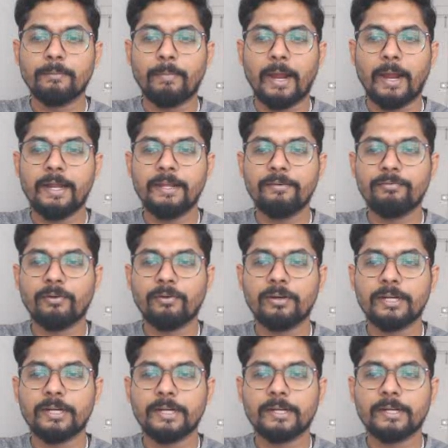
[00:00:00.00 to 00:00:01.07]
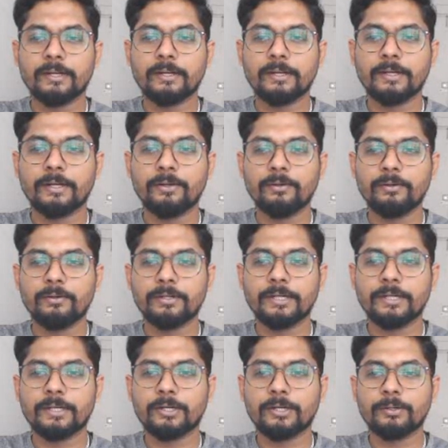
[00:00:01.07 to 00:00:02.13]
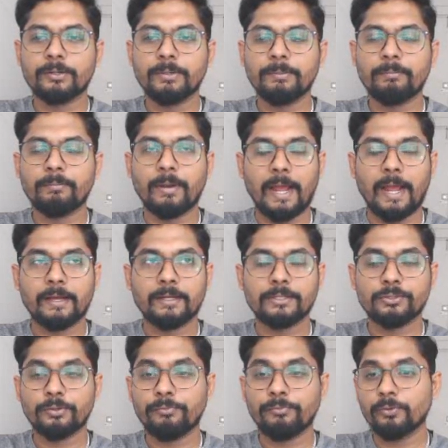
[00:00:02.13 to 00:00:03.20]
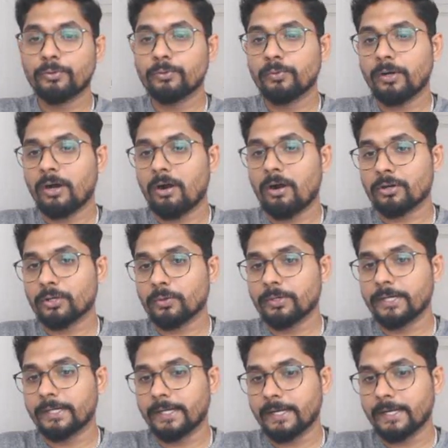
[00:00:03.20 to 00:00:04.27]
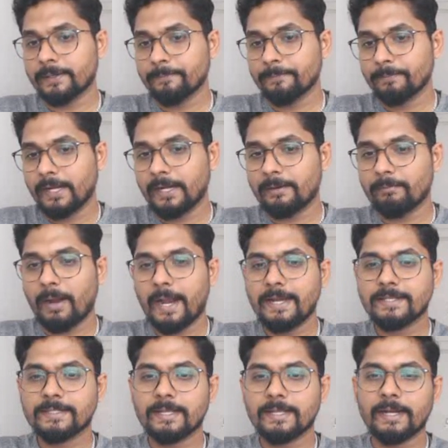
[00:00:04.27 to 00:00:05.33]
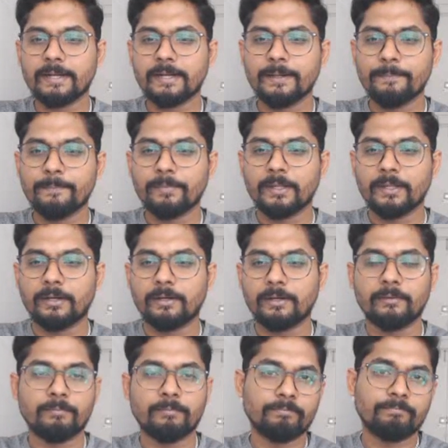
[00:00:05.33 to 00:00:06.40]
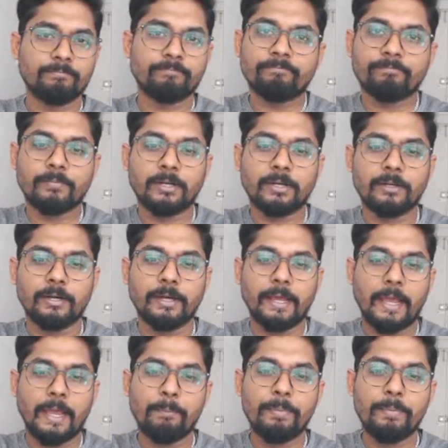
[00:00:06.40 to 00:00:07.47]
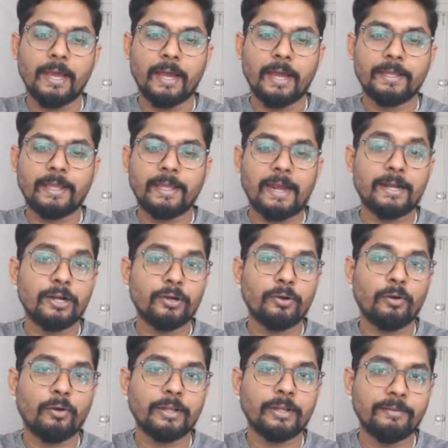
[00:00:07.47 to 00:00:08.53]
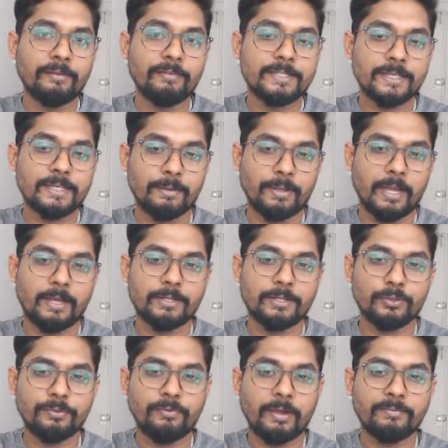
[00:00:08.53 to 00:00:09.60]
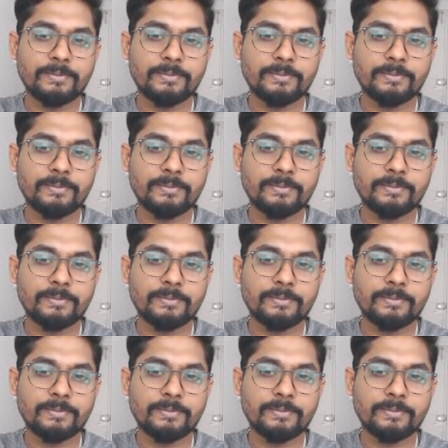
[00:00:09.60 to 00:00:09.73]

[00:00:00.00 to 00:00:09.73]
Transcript: by default it could be blank. So if you do a auto detect, it might select API calendar.events API. So if I